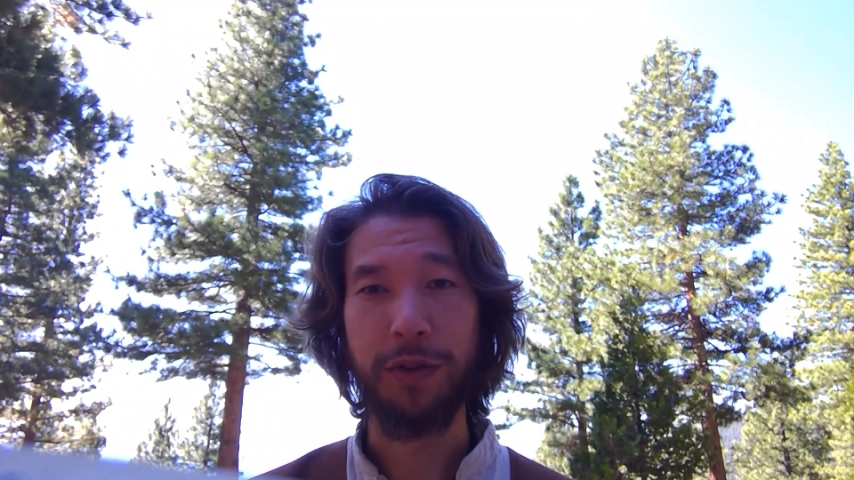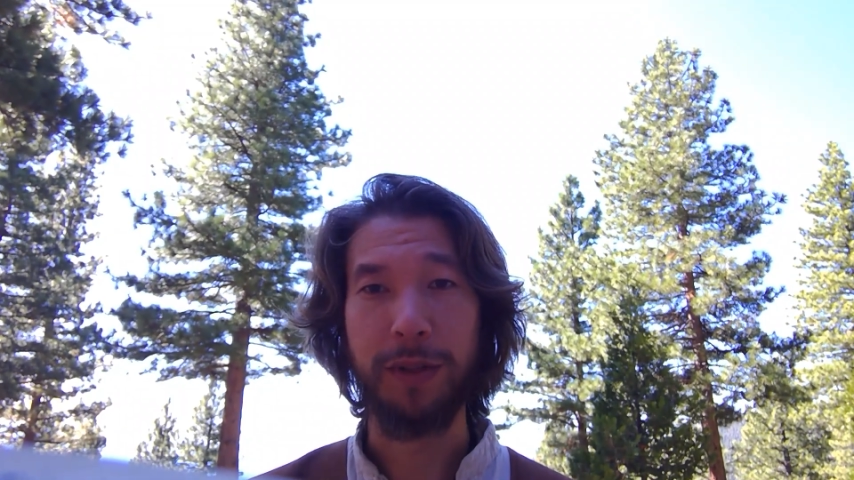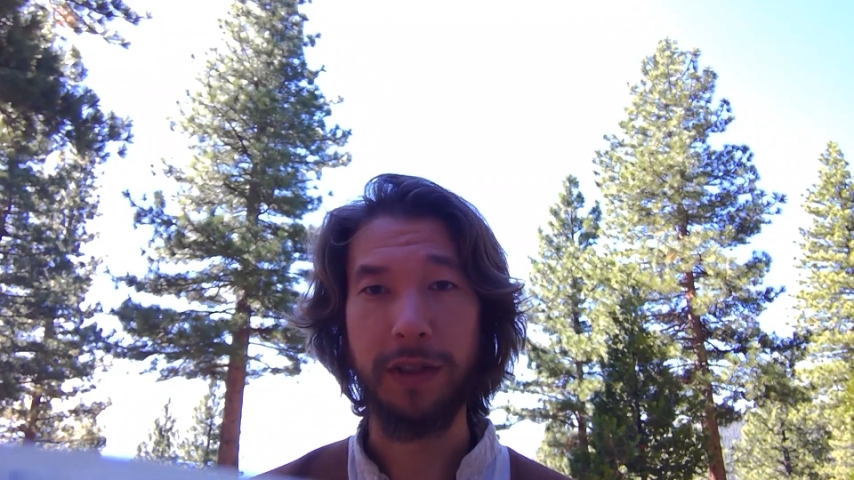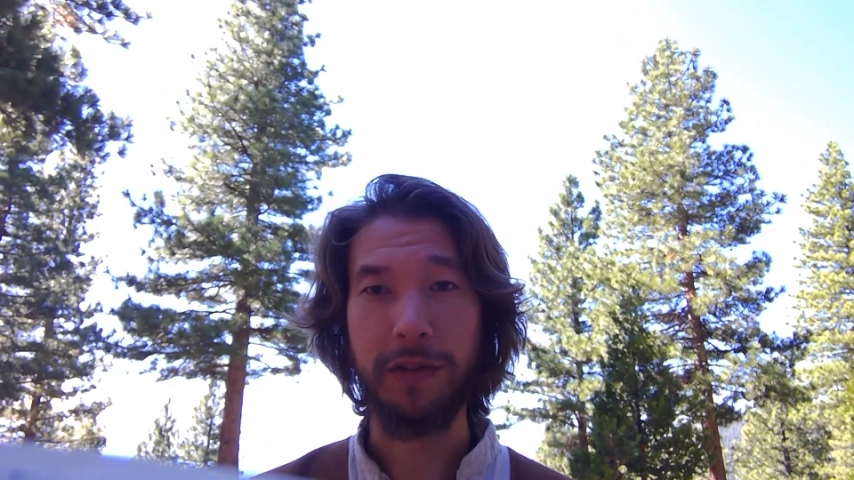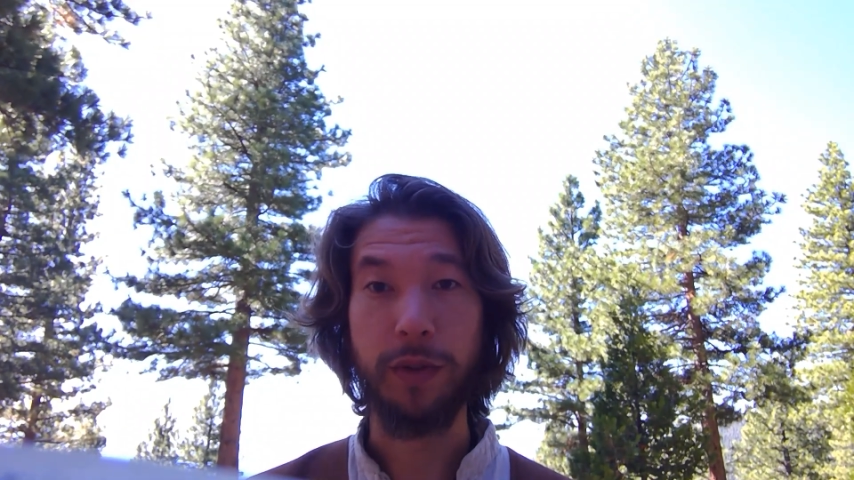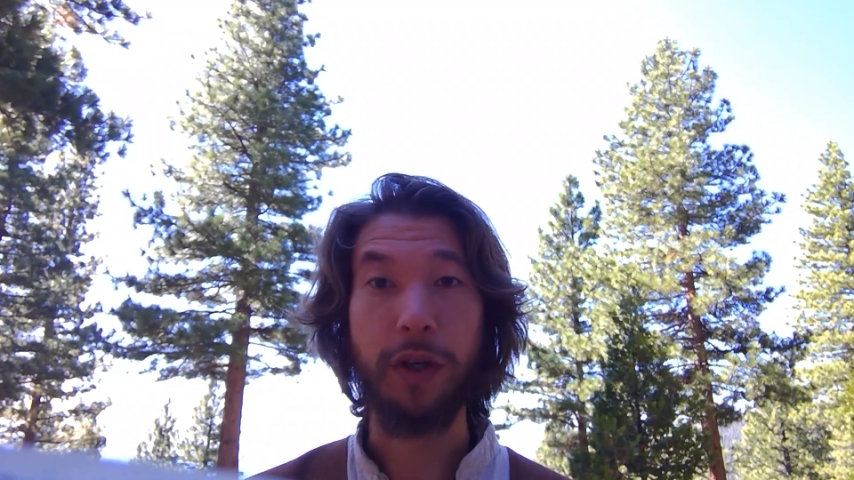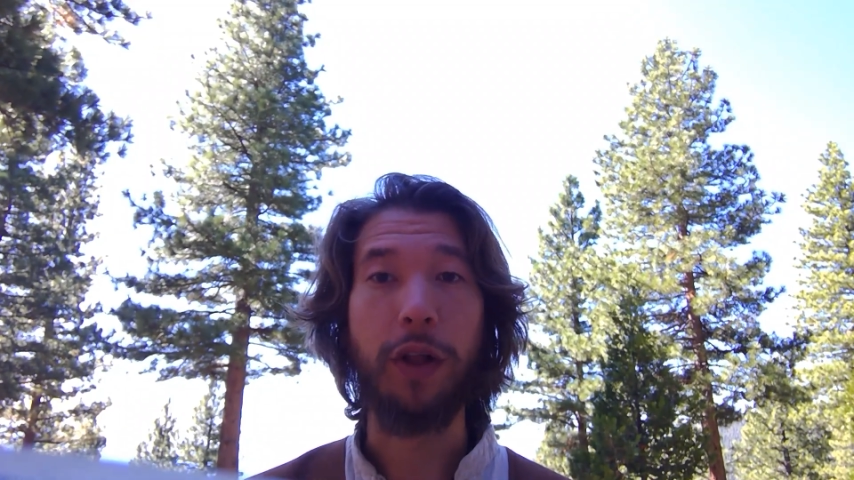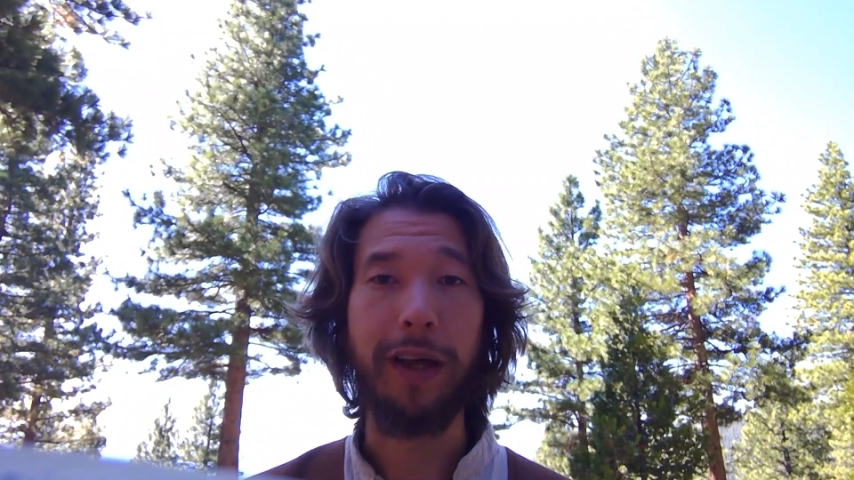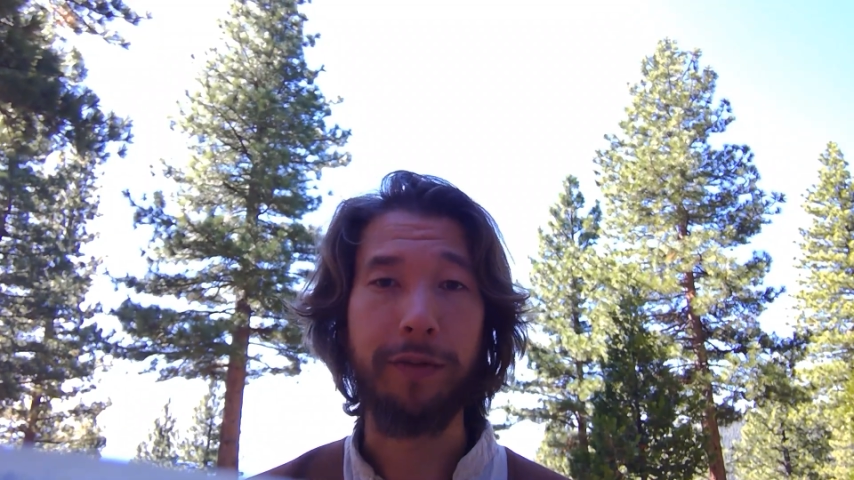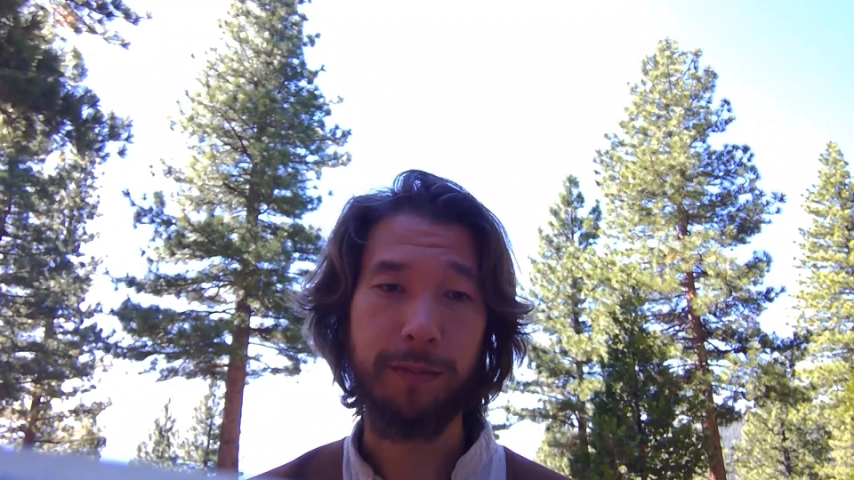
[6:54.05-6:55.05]
because we all
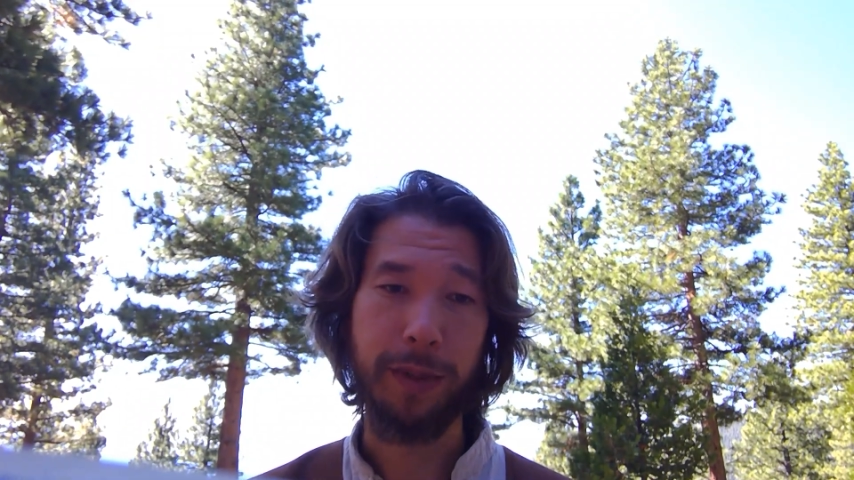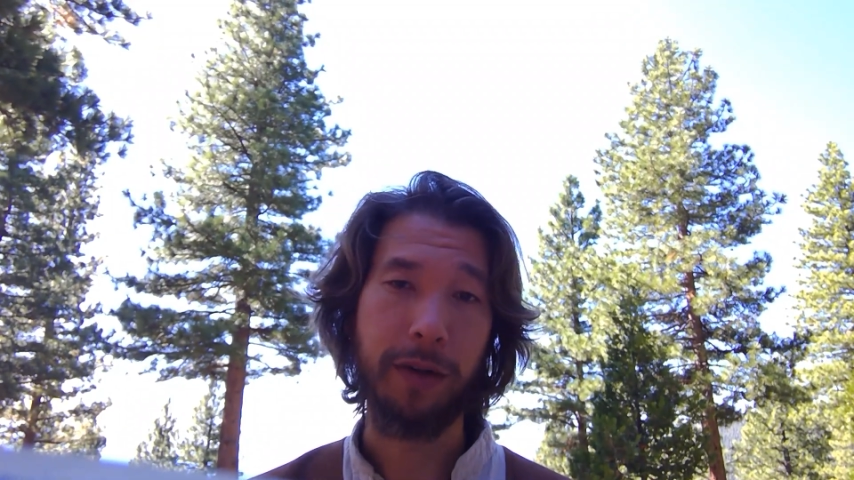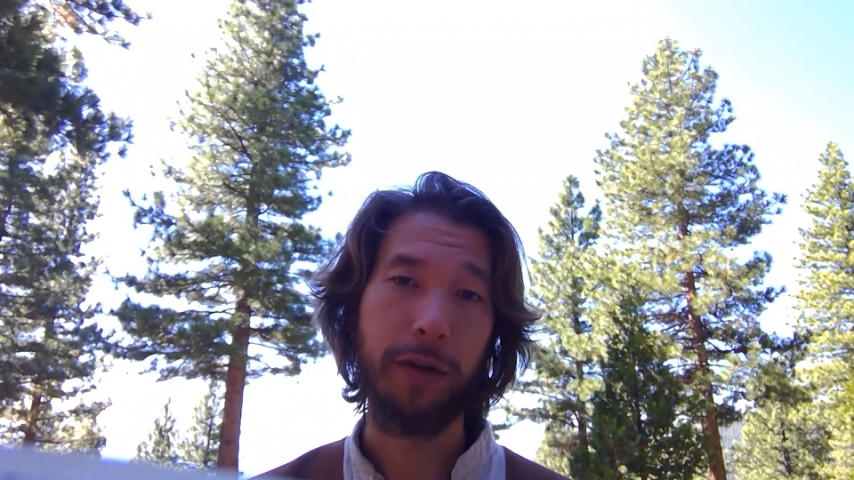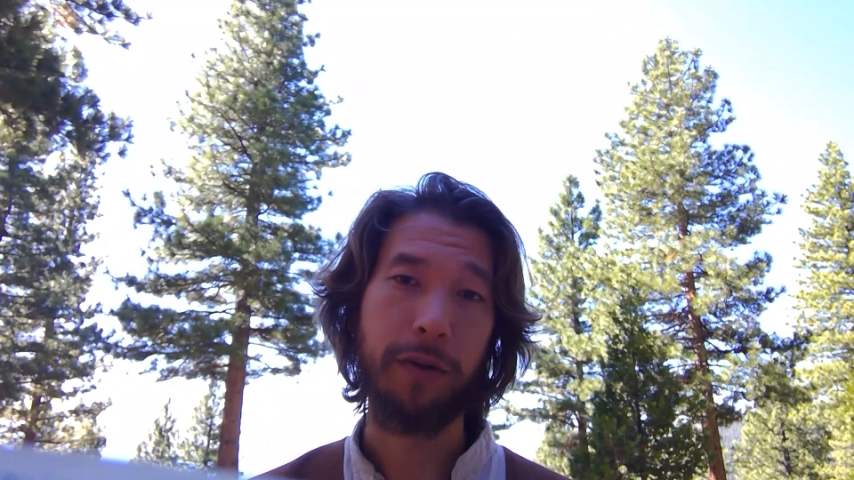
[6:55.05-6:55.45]
have the power.